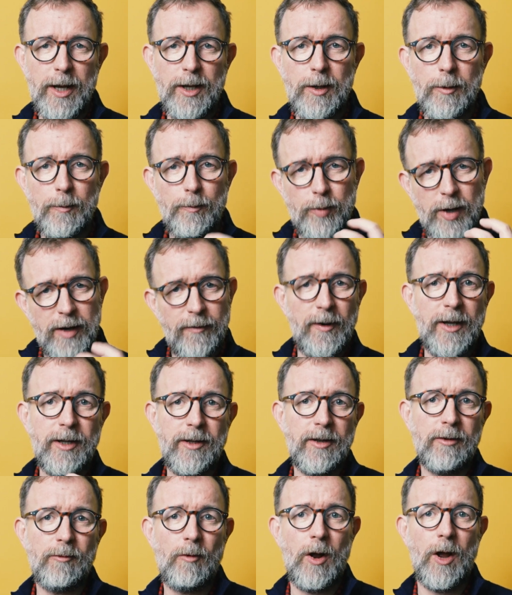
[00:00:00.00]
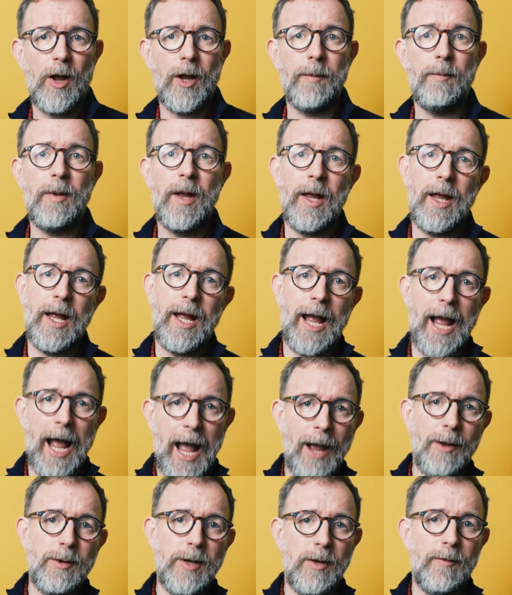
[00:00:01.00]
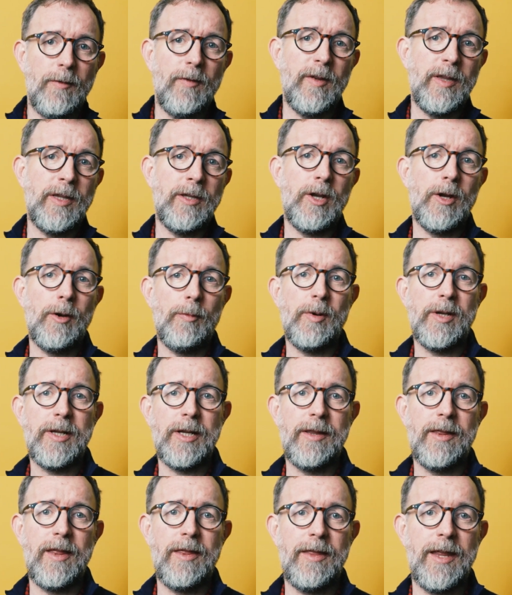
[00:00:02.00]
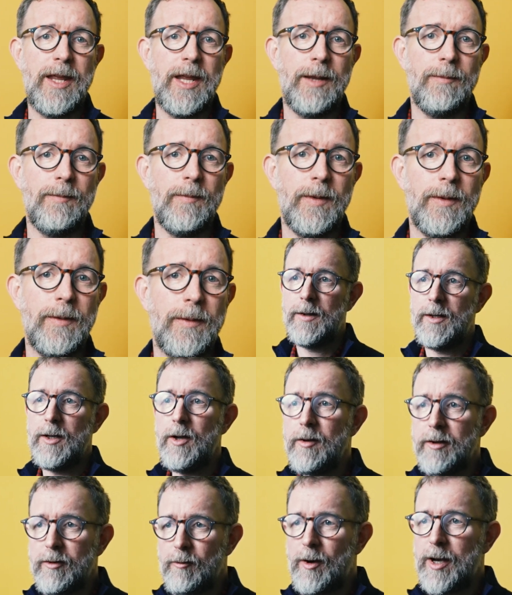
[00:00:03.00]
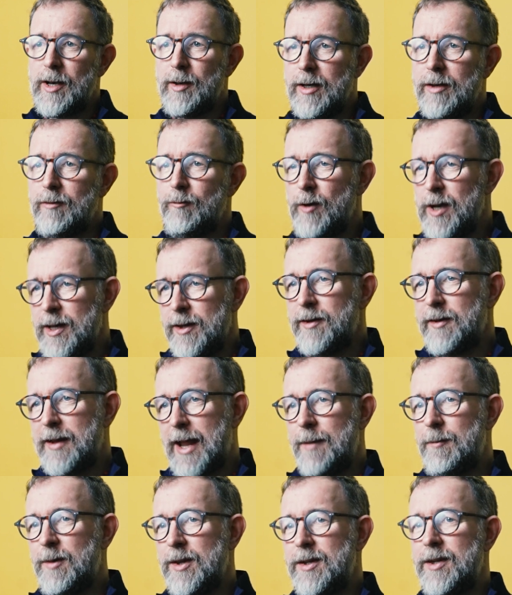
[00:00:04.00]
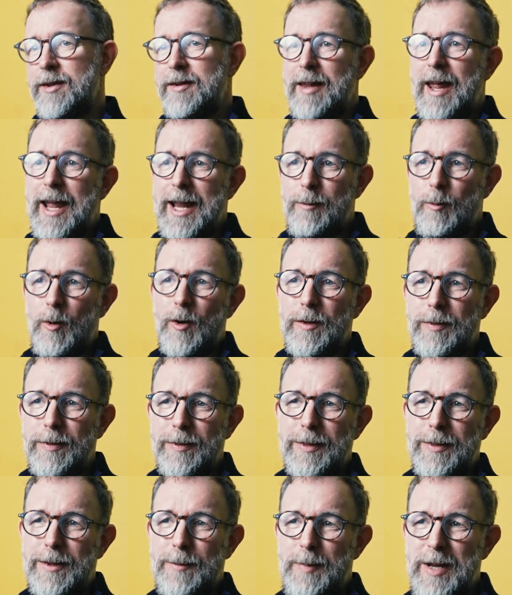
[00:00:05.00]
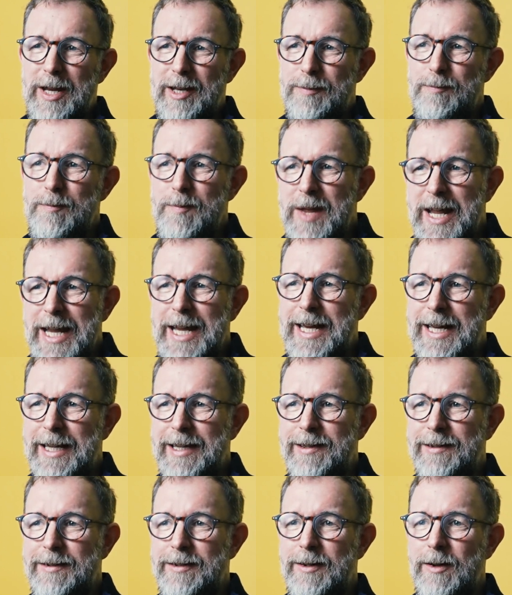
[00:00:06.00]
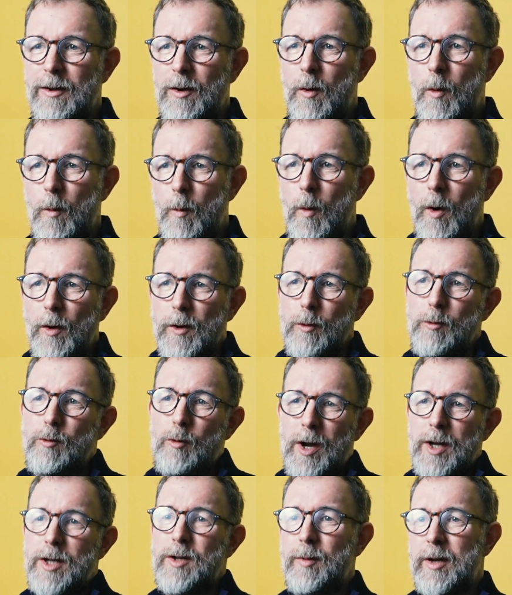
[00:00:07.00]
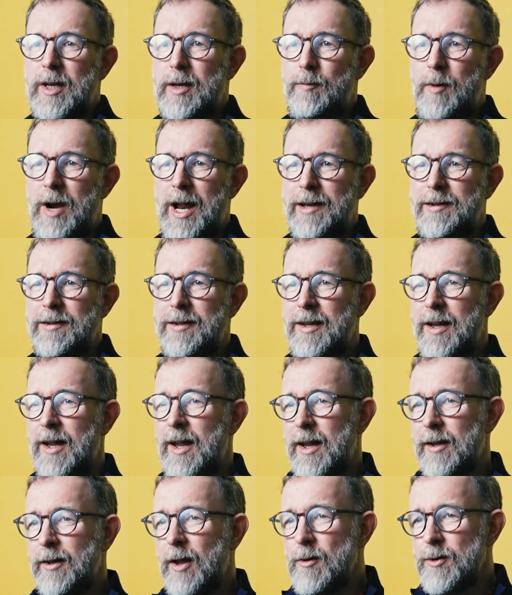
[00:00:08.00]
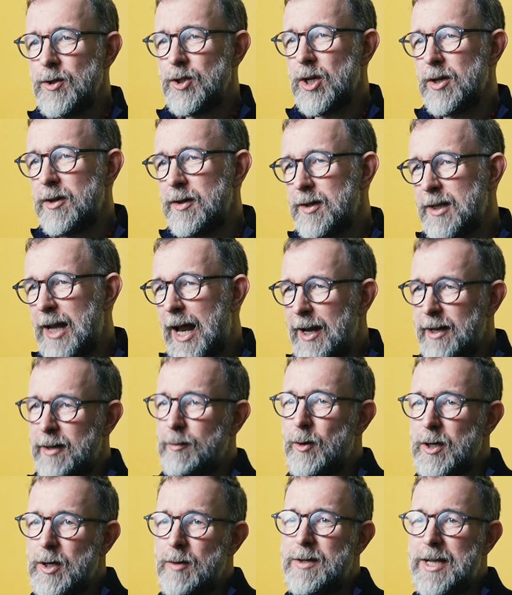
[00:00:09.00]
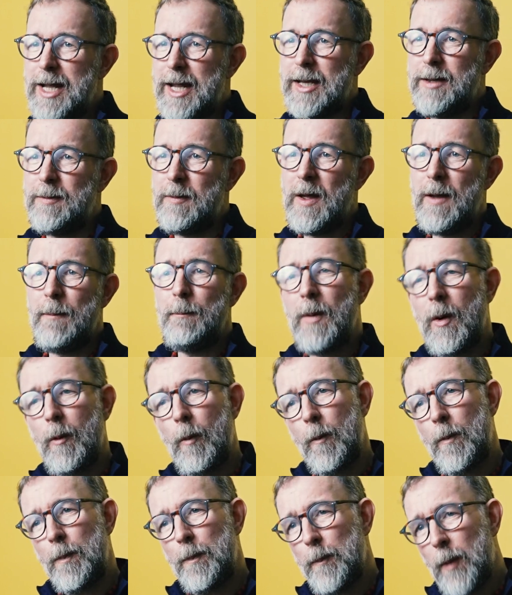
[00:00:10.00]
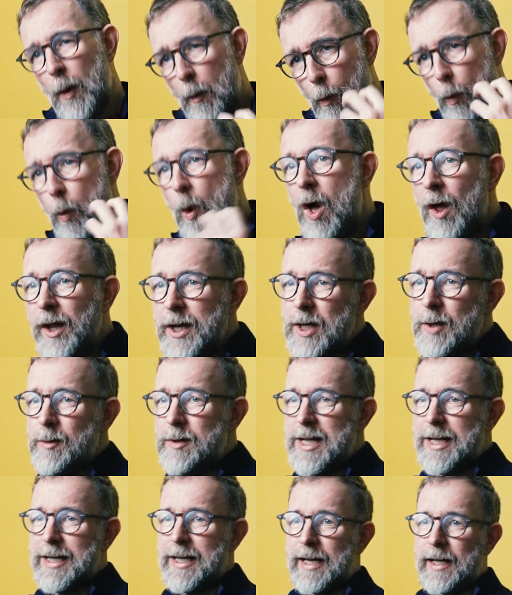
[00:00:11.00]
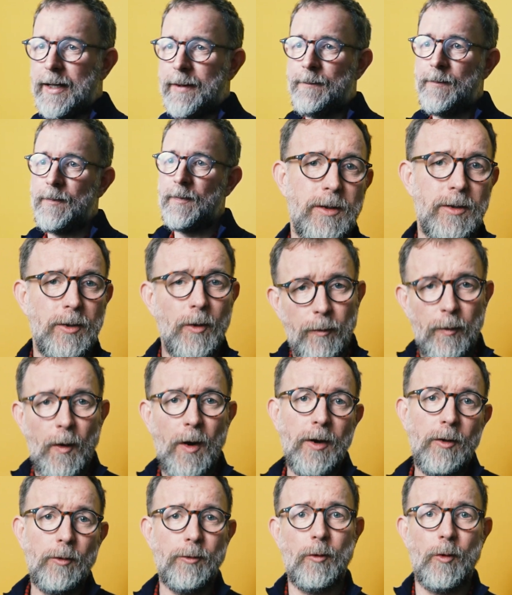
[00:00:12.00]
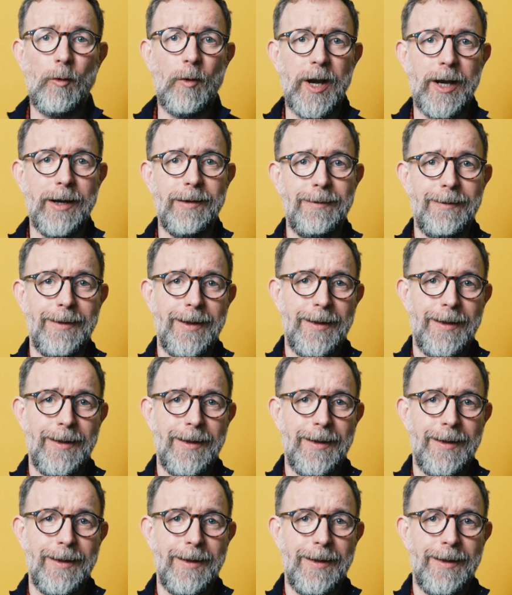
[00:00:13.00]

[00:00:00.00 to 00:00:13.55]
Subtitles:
you briefly describe how you have interpreted the theme. Use a written statement to say what the piece means or what you're trying to express. Don't just tell us what you did, but why you did it. Your final drawing